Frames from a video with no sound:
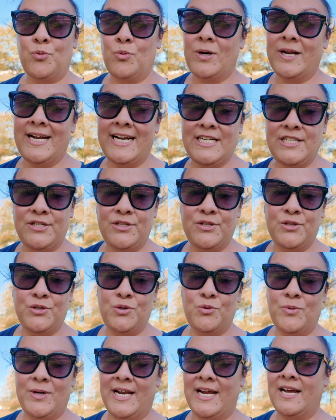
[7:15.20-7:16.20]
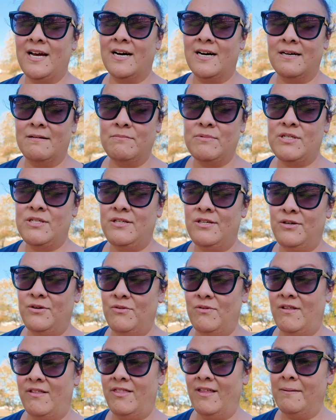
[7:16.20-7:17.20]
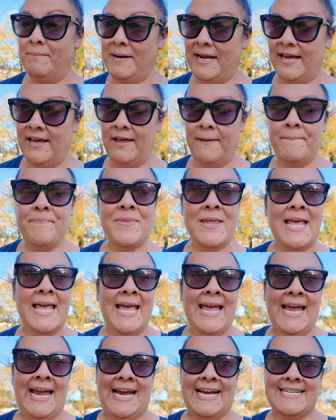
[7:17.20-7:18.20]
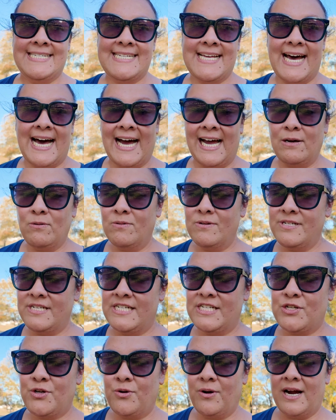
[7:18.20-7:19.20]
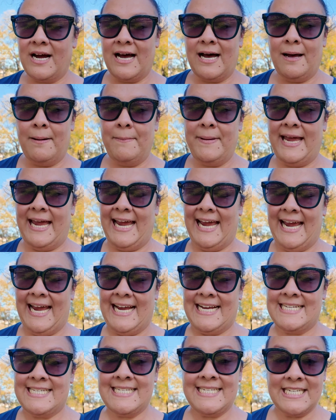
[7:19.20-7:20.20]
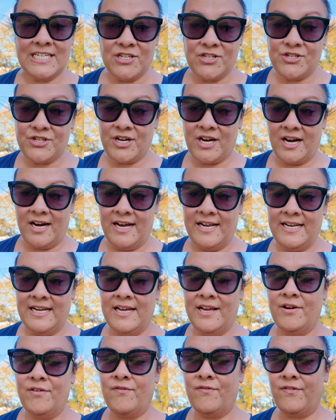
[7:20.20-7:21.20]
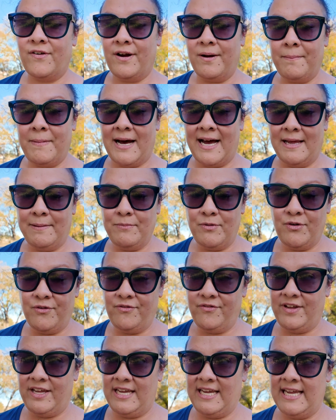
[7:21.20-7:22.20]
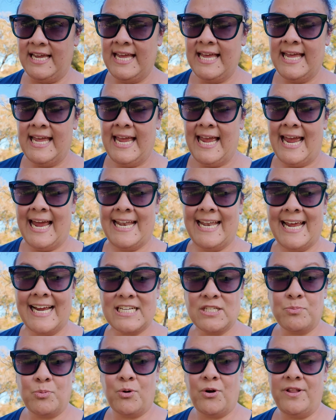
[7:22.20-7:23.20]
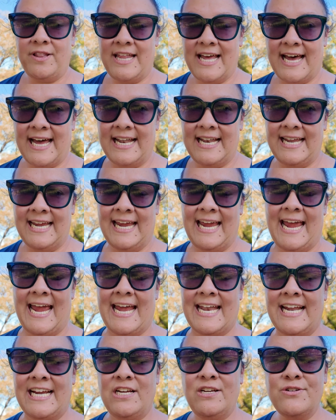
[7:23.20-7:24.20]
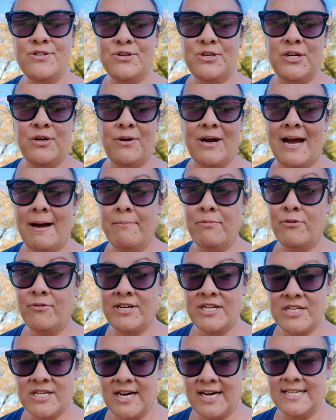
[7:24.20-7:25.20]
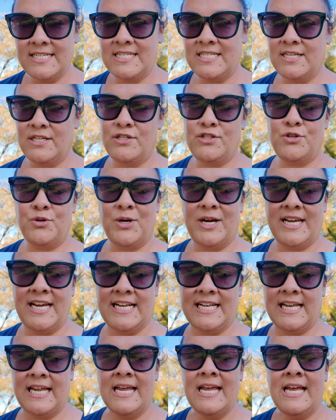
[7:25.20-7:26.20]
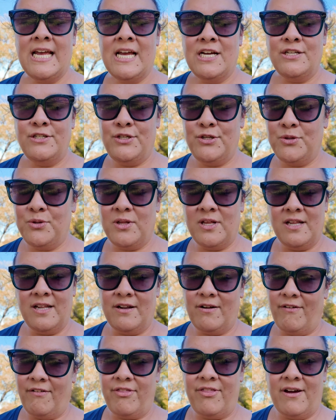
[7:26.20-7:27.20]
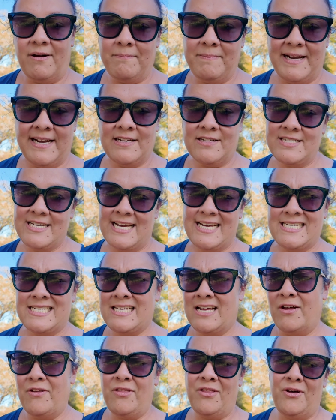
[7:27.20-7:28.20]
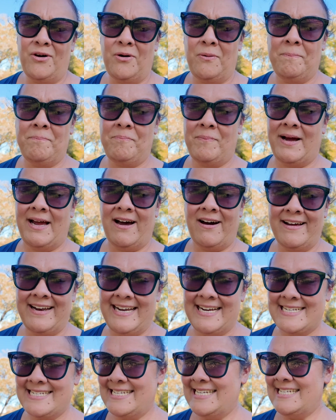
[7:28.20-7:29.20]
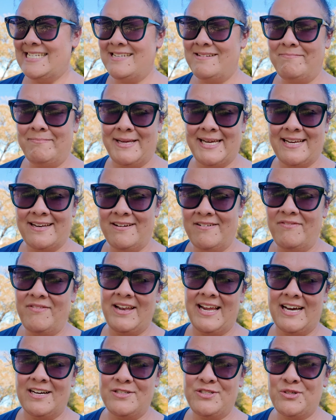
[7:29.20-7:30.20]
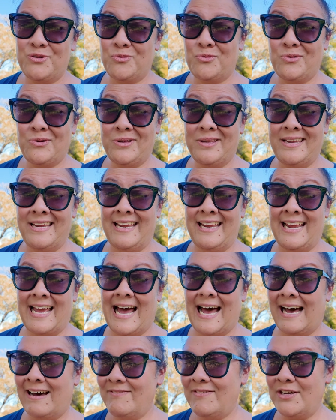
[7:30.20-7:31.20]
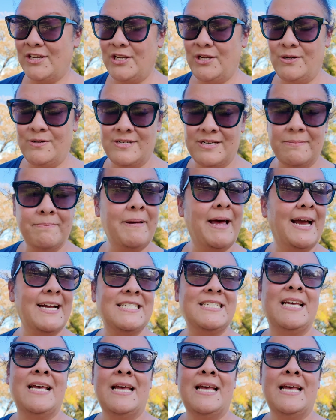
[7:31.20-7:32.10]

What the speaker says: what I do when it comes to the thumbnail is that I will just grab a still shot from iMovie and export that. And I usually grab 3 shots so I can do the little thumbnail test. Although my audience isn't big enough now to really have a huge impact,